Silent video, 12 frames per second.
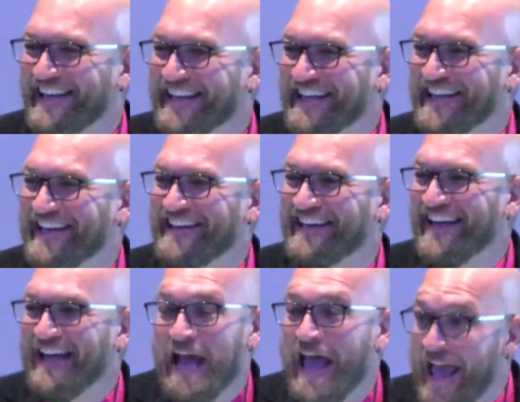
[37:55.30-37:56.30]
You know,
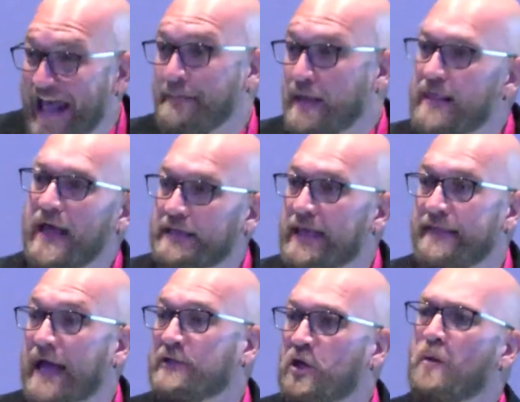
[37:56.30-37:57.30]
and I mean,
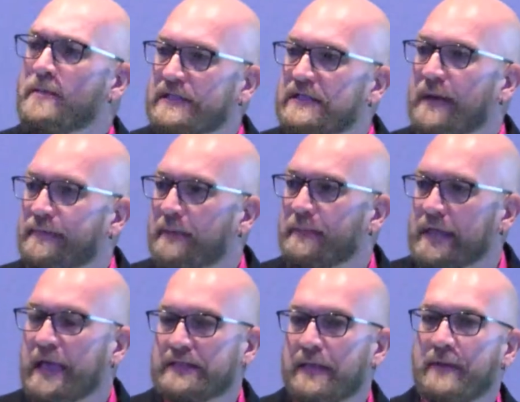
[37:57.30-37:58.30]
that told me something,
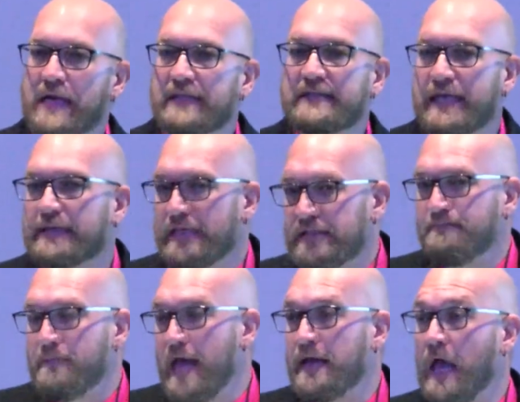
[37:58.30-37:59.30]
because I mean, it's like these
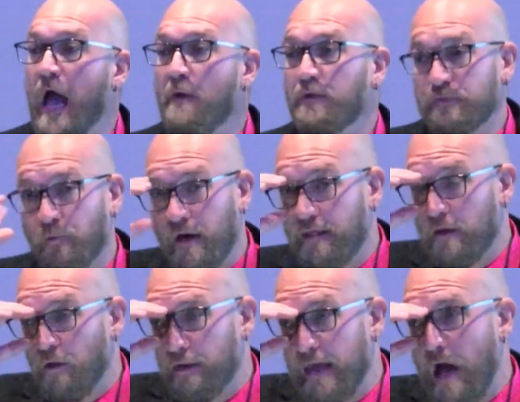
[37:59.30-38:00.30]
men, I was one of
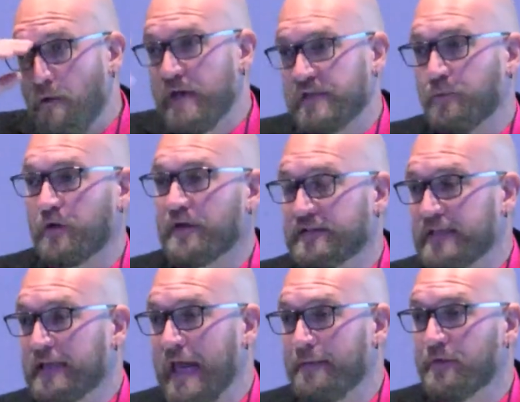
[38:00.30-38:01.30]
the only outreach workers
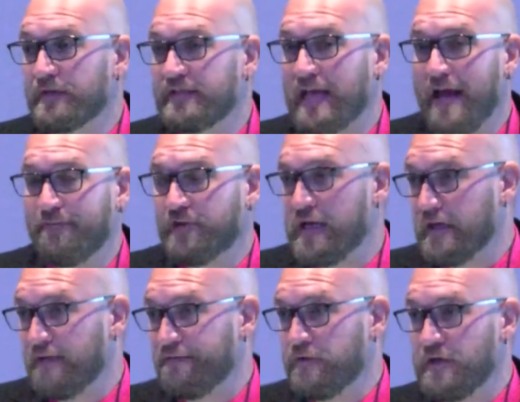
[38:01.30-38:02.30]
that came to a staff
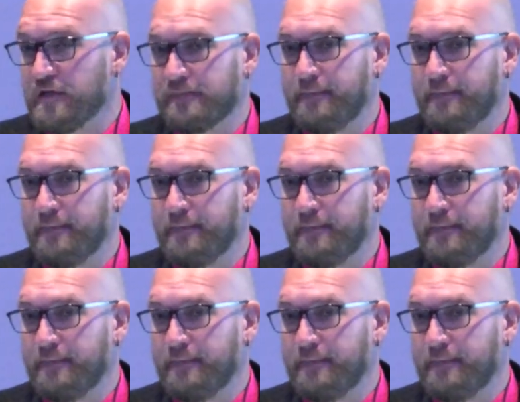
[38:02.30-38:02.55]
training a few years